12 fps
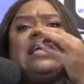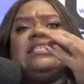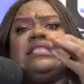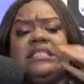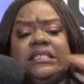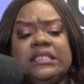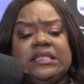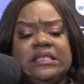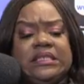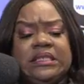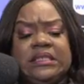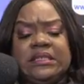is
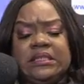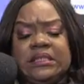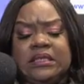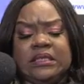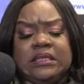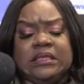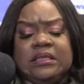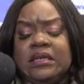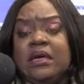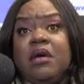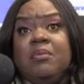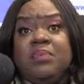just
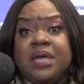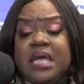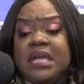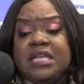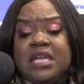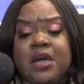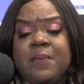a big deal.